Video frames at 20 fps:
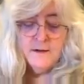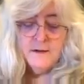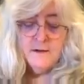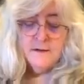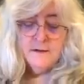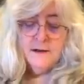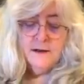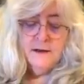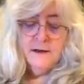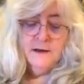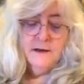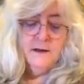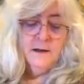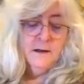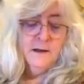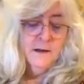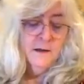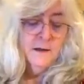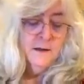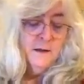Okay,
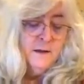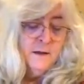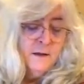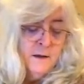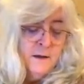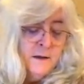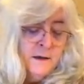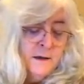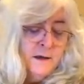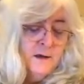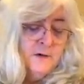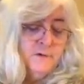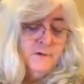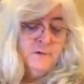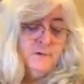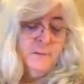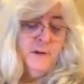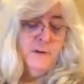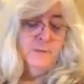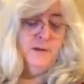
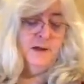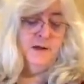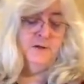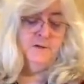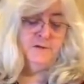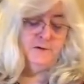here's my base